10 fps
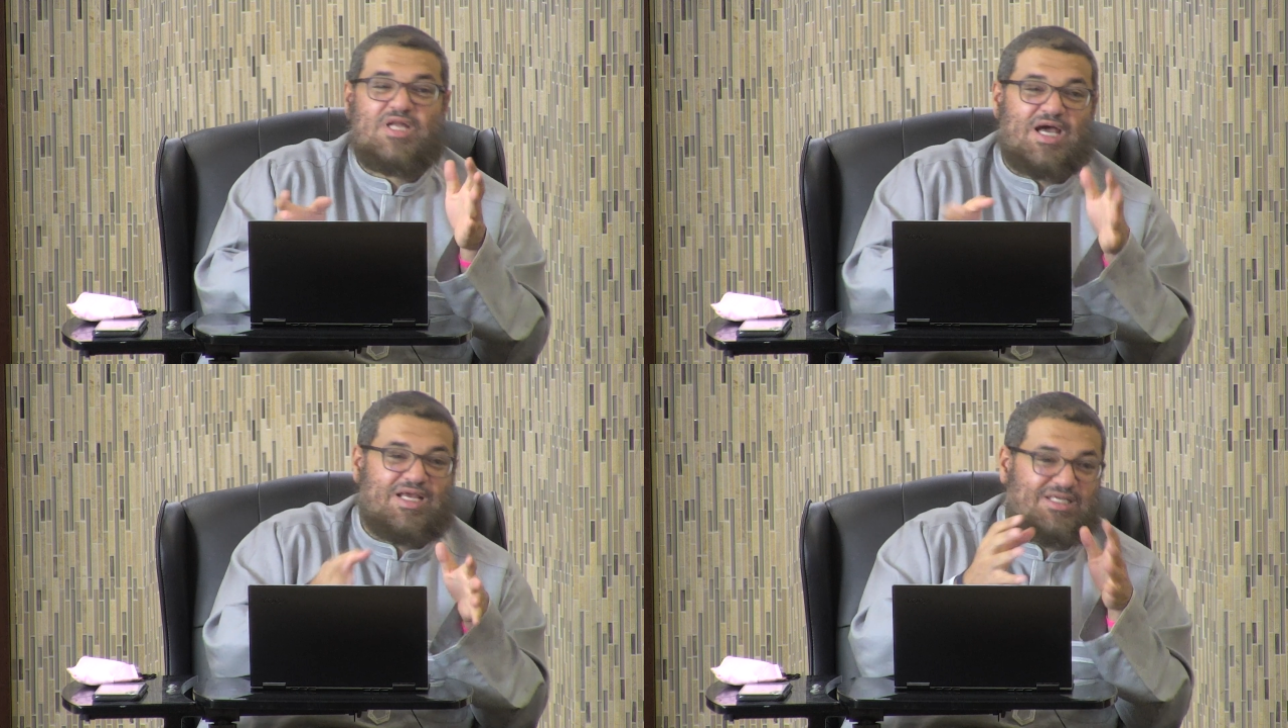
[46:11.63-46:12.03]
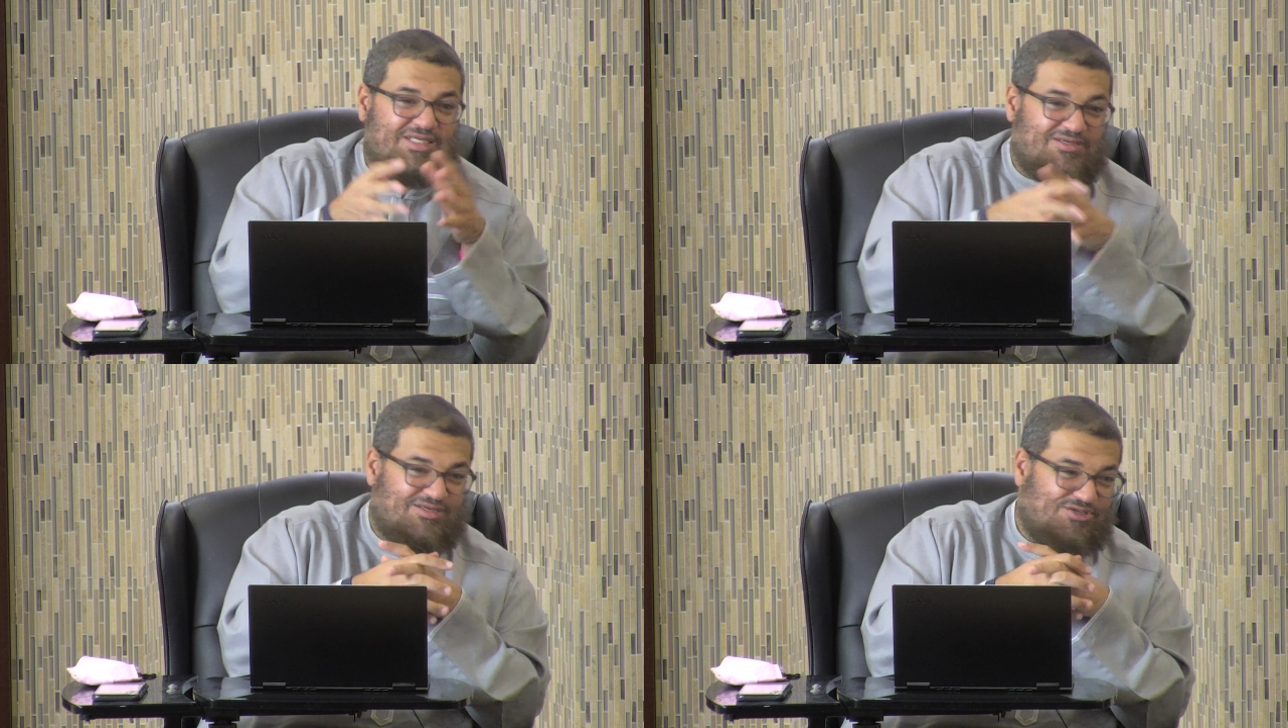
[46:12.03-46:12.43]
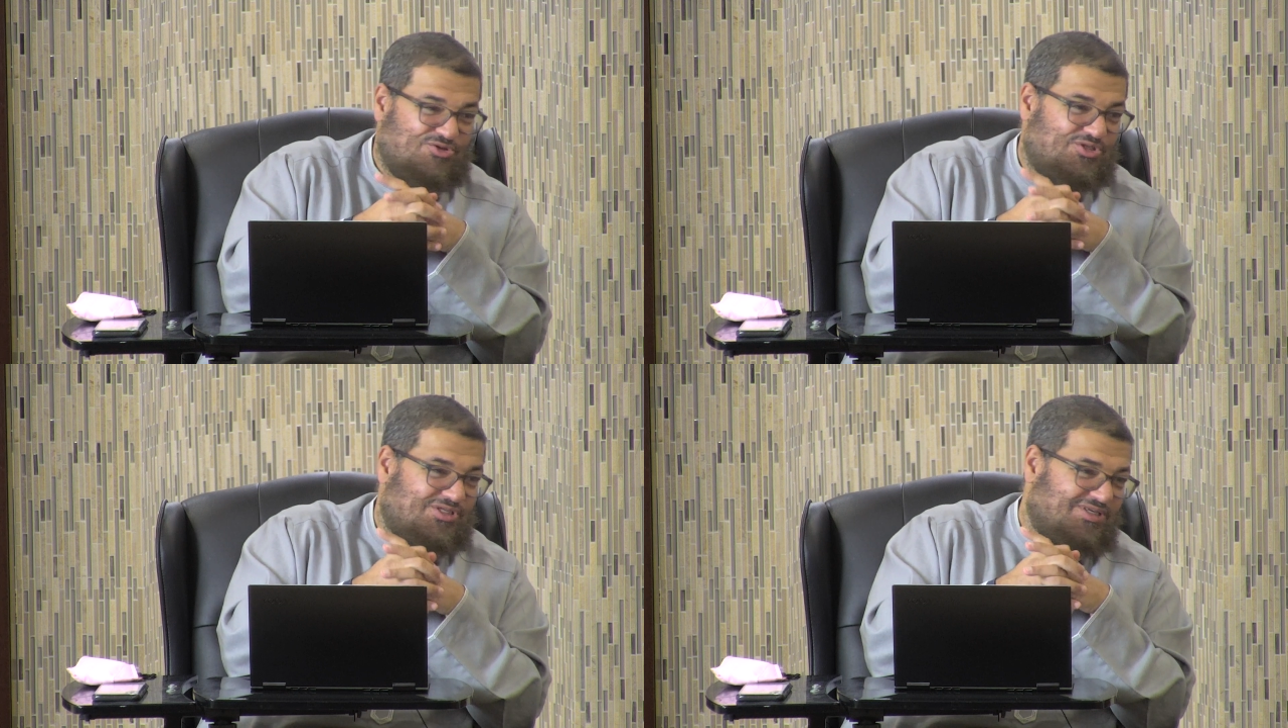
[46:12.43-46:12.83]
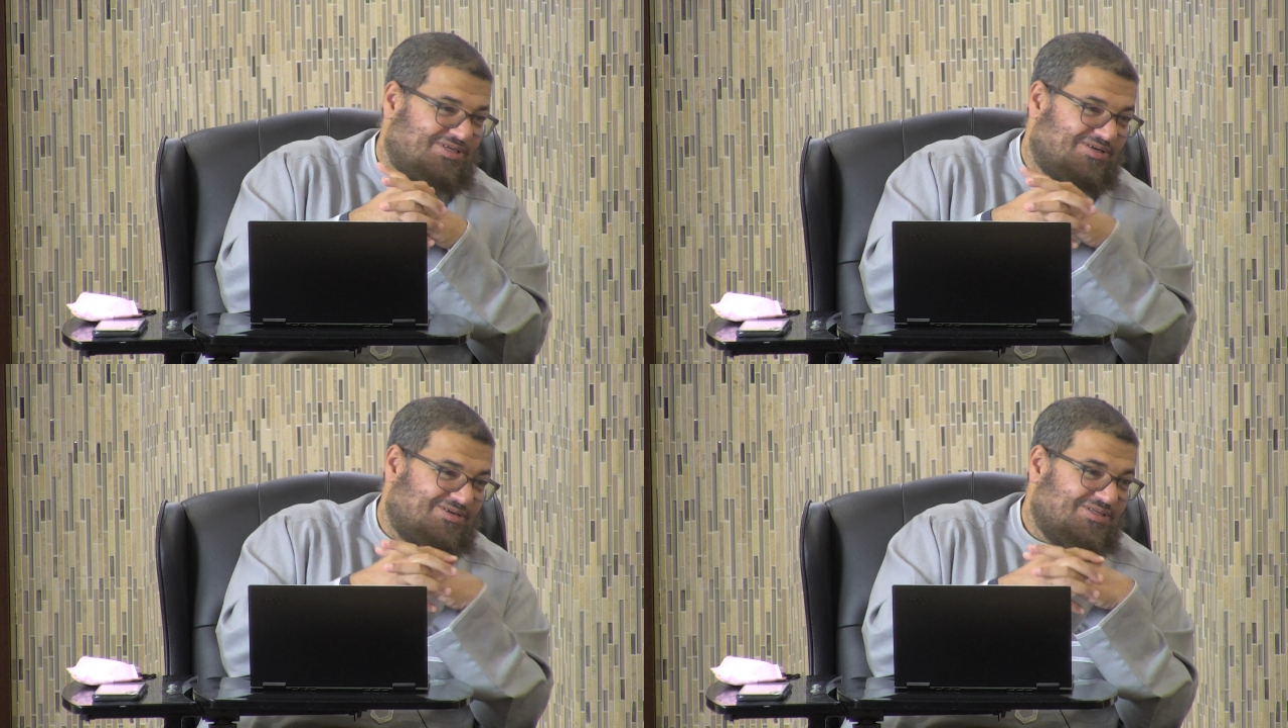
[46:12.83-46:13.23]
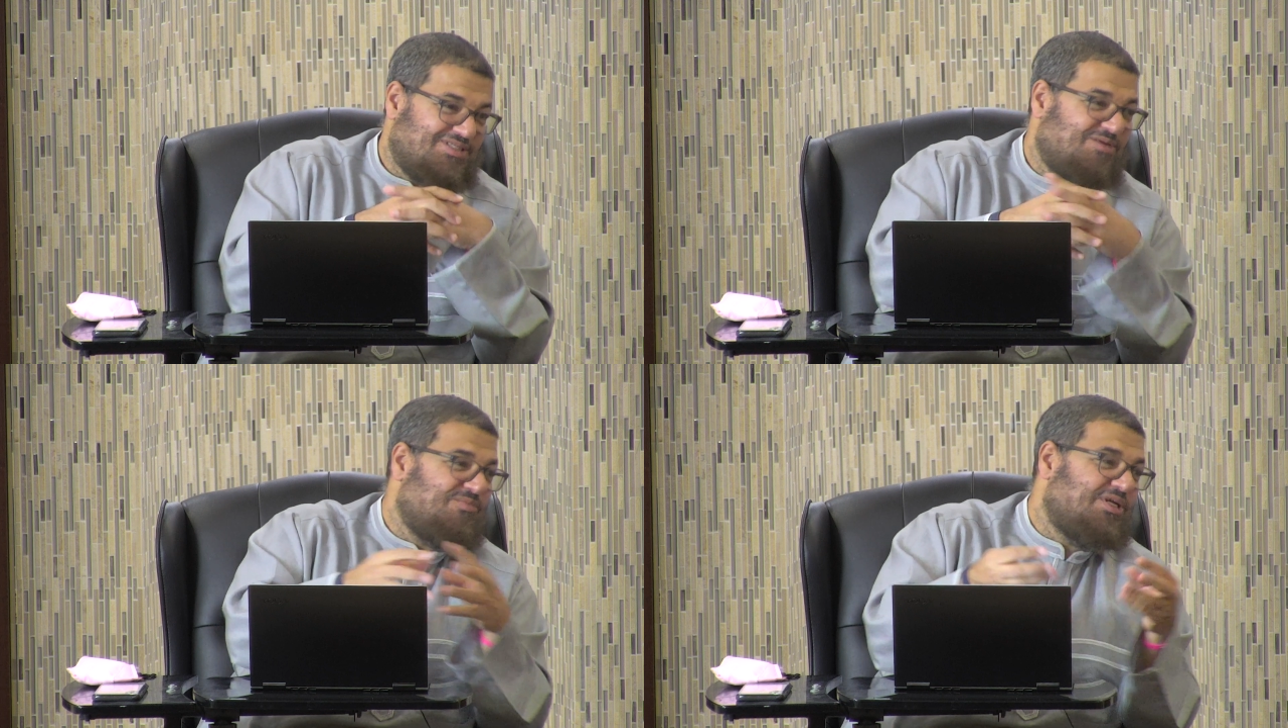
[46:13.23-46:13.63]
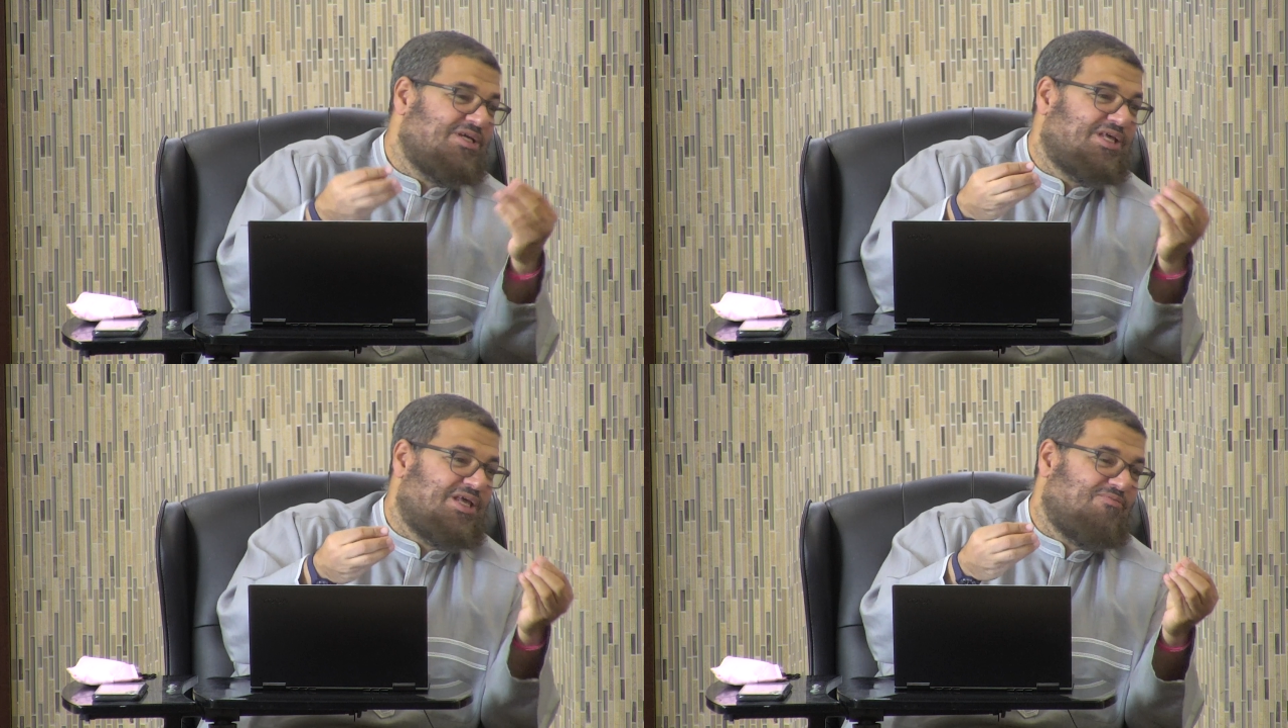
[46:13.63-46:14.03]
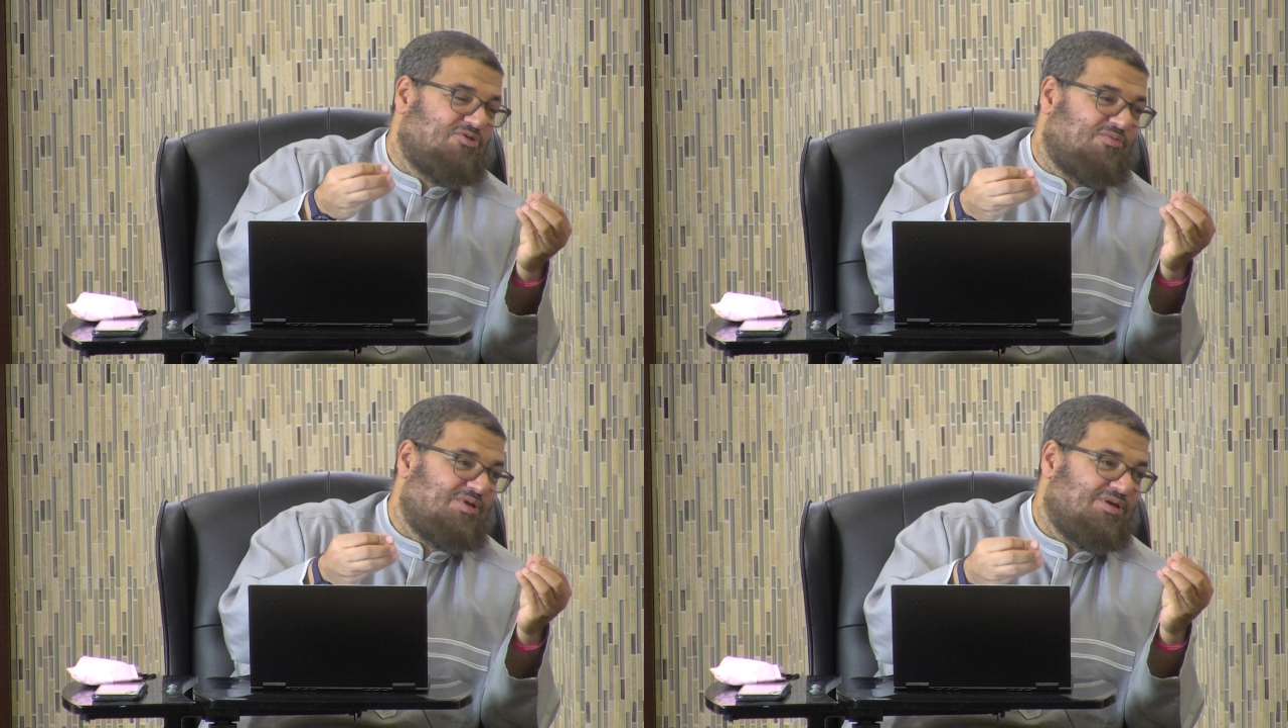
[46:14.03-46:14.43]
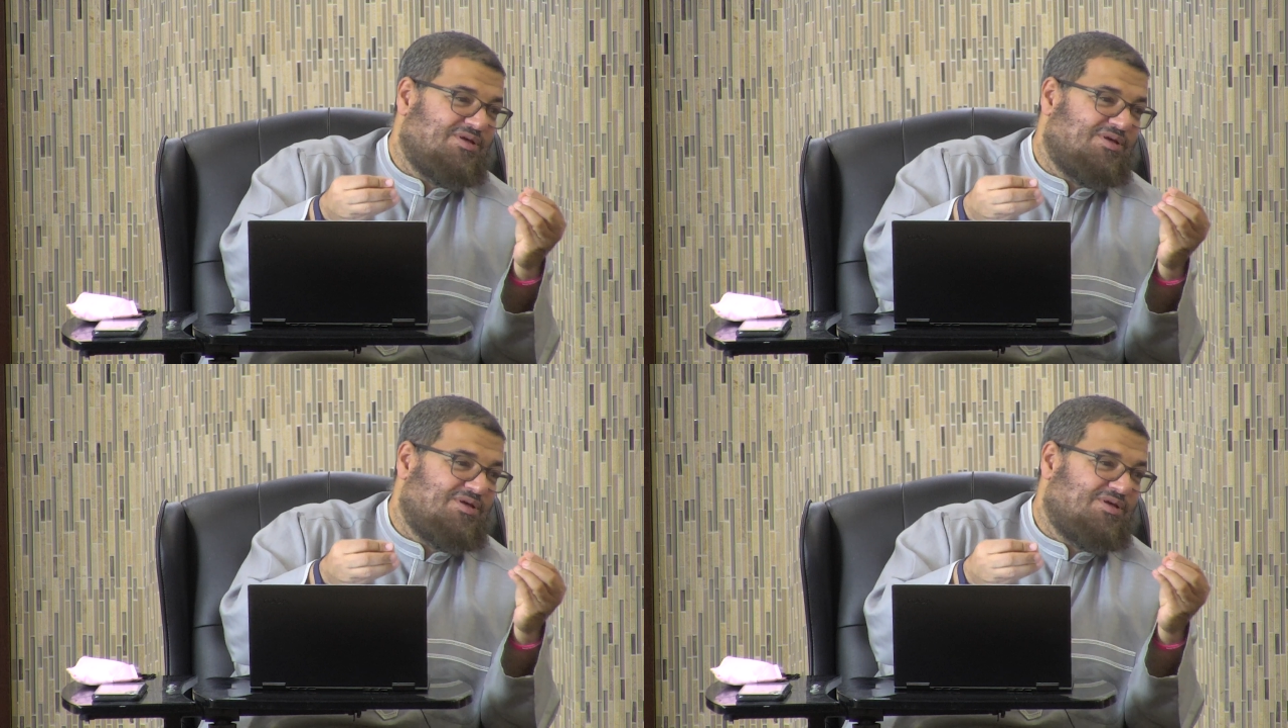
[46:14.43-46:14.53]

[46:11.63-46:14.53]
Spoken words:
I hear in Houston here, somebody came to me